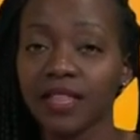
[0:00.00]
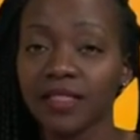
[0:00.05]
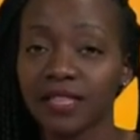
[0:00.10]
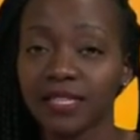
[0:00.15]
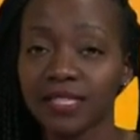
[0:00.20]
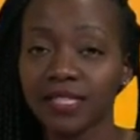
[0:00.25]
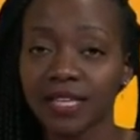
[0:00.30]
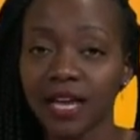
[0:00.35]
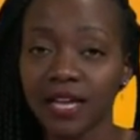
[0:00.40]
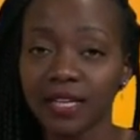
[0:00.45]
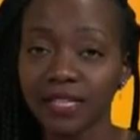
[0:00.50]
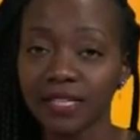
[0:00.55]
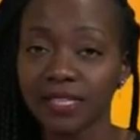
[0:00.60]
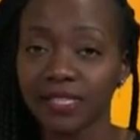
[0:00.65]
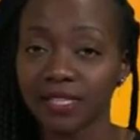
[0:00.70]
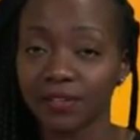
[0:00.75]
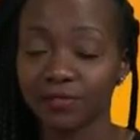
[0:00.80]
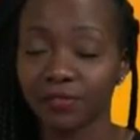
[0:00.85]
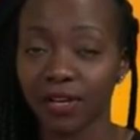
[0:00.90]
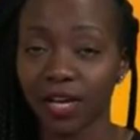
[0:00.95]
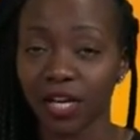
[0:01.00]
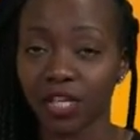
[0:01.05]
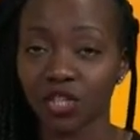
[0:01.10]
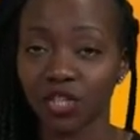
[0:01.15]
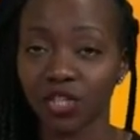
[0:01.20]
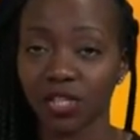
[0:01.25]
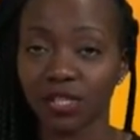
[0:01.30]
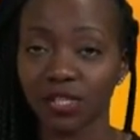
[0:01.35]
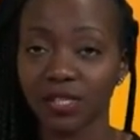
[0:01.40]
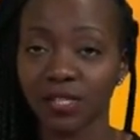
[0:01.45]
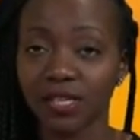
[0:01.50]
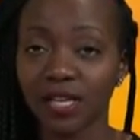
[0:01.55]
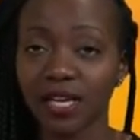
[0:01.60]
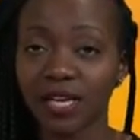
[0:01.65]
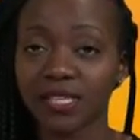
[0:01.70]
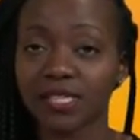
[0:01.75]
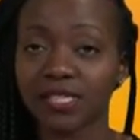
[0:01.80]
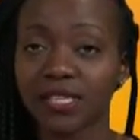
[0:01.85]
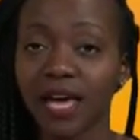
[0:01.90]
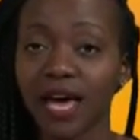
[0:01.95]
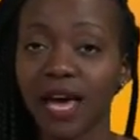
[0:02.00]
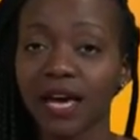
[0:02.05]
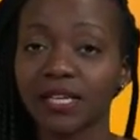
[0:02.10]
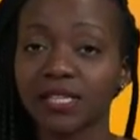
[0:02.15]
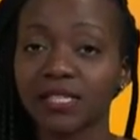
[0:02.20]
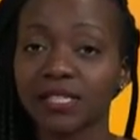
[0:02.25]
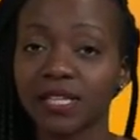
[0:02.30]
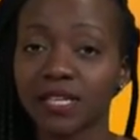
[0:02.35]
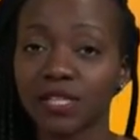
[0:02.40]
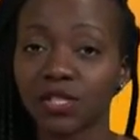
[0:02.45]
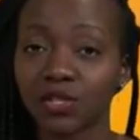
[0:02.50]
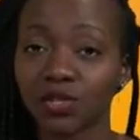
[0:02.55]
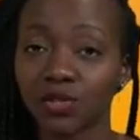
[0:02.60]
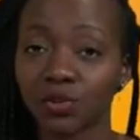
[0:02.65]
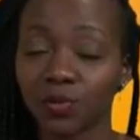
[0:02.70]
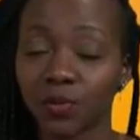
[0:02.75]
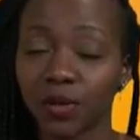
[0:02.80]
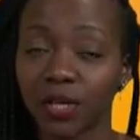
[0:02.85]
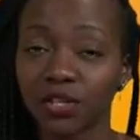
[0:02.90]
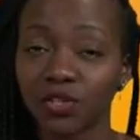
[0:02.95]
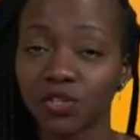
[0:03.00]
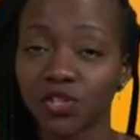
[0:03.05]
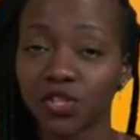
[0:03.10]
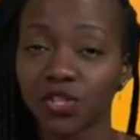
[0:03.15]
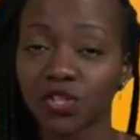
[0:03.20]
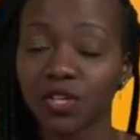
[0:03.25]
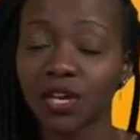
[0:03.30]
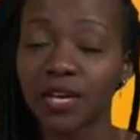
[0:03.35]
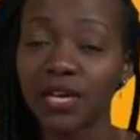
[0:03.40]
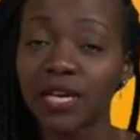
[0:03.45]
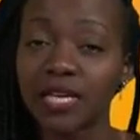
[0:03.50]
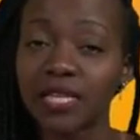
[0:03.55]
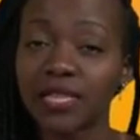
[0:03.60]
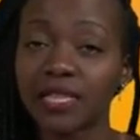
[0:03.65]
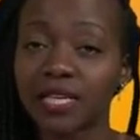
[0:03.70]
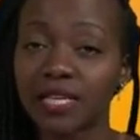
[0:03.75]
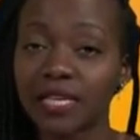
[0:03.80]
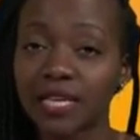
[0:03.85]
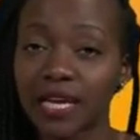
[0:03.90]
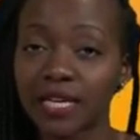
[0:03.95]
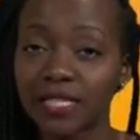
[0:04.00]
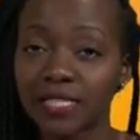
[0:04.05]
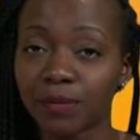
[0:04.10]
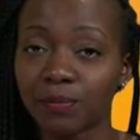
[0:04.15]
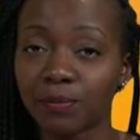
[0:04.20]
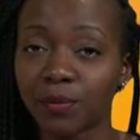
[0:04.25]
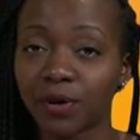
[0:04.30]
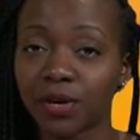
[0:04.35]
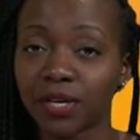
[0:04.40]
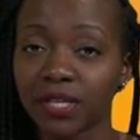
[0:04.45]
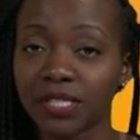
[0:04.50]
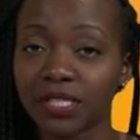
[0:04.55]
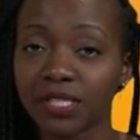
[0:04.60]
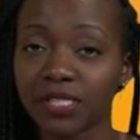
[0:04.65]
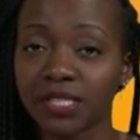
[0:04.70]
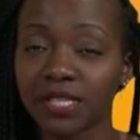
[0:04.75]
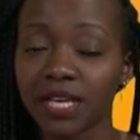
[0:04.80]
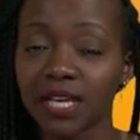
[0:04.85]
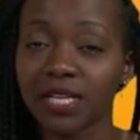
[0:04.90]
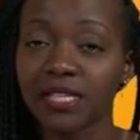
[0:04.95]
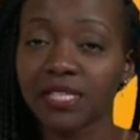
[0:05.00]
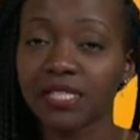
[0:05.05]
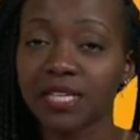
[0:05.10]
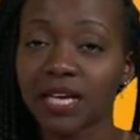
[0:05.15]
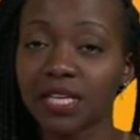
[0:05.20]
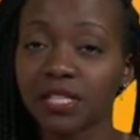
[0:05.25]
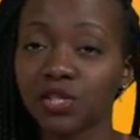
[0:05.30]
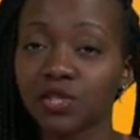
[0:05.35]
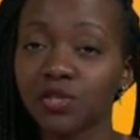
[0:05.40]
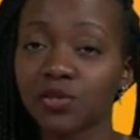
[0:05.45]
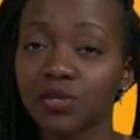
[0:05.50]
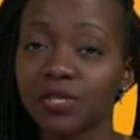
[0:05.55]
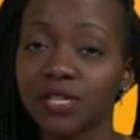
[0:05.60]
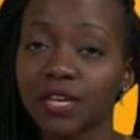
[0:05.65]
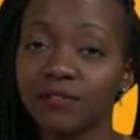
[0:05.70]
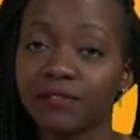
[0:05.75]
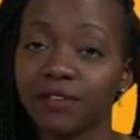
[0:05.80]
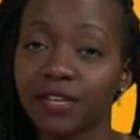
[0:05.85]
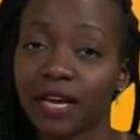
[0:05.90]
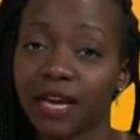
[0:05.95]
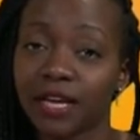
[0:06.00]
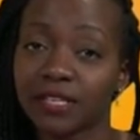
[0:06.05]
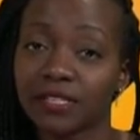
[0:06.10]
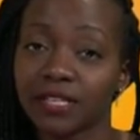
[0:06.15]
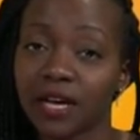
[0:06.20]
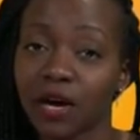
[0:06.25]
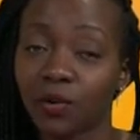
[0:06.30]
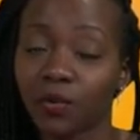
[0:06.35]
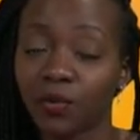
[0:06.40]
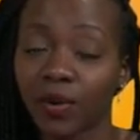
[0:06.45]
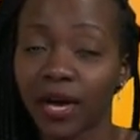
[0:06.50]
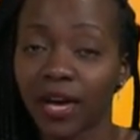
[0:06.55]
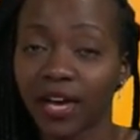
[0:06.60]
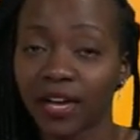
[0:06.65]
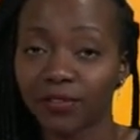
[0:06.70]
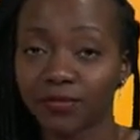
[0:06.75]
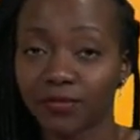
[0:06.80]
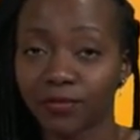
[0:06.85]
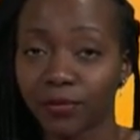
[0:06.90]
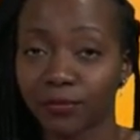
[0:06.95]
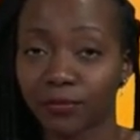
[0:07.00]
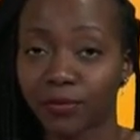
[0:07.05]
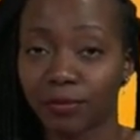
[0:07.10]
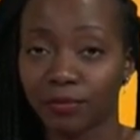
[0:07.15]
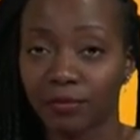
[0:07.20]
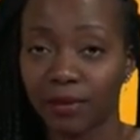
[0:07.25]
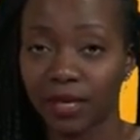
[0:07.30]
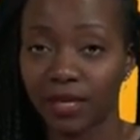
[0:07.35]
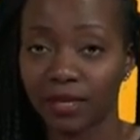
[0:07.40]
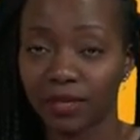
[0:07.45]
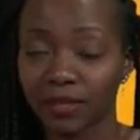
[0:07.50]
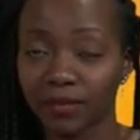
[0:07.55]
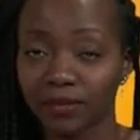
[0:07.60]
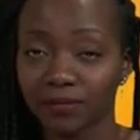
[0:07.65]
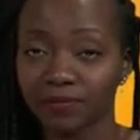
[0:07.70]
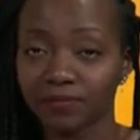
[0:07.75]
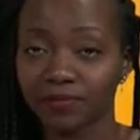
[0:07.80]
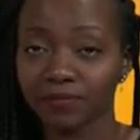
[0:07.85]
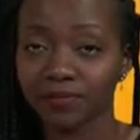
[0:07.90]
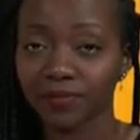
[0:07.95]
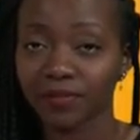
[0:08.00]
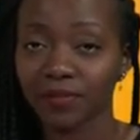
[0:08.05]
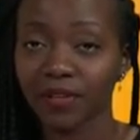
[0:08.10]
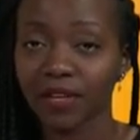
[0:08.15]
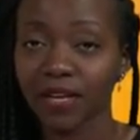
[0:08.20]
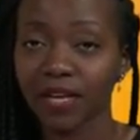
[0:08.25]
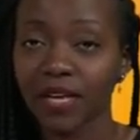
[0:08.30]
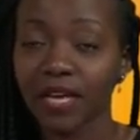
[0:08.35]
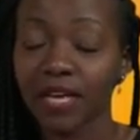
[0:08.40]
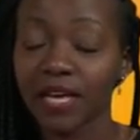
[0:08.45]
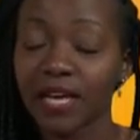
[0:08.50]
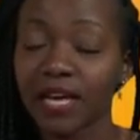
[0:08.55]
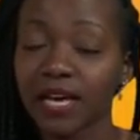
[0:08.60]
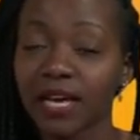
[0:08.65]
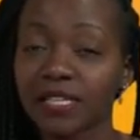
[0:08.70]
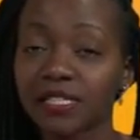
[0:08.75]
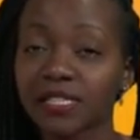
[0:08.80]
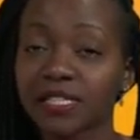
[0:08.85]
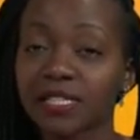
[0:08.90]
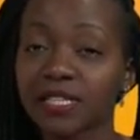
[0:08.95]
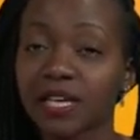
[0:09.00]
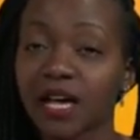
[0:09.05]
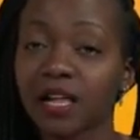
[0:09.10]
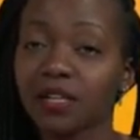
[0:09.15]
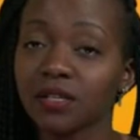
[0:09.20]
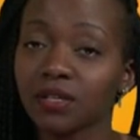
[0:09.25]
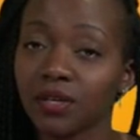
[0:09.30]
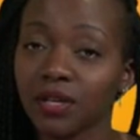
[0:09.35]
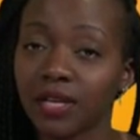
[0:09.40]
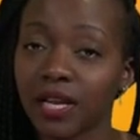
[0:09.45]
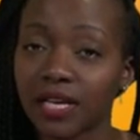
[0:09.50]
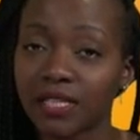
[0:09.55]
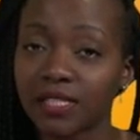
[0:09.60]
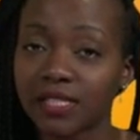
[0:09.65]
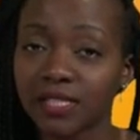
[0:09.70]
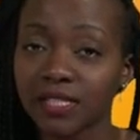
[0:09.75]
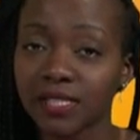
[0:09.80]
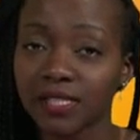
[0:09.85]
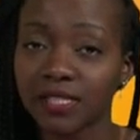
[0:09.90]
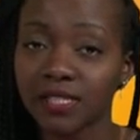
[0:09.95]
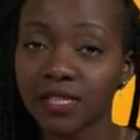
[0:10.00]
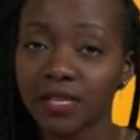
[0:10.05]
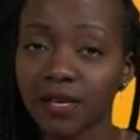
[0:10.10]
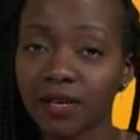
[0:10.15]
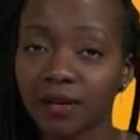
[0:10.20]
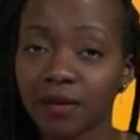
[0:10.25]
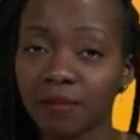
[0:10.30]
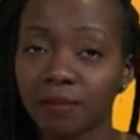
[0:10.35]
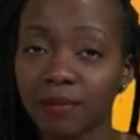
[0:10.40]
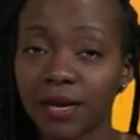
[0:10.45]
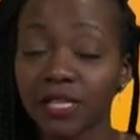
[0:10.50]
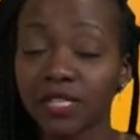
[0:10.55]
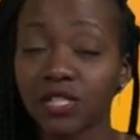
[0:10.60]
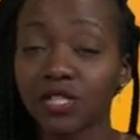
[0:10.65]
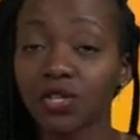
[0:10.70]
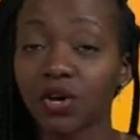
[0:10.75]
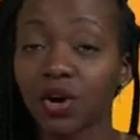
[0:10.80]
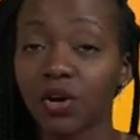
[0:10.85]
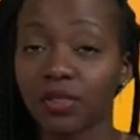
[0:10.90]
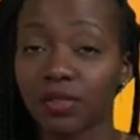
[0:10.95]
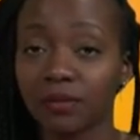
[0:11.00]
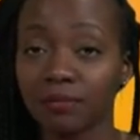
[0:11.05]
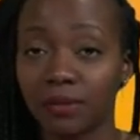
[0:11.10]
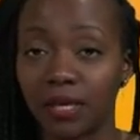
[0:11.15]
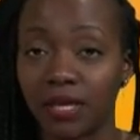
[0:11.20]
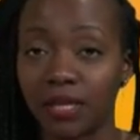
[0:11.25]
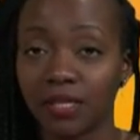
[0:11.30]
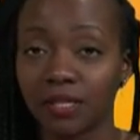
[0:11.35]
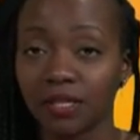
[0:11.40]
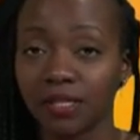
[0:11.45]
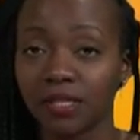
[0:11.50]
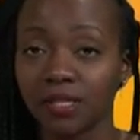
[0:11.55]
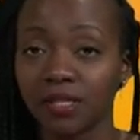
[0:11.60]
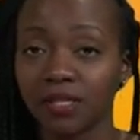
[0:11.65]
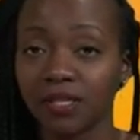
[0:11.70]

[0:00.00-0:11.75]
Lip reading: The standard deviation is the extent to which the data points tend to deviate away from the mean. It is calculated based on the mean.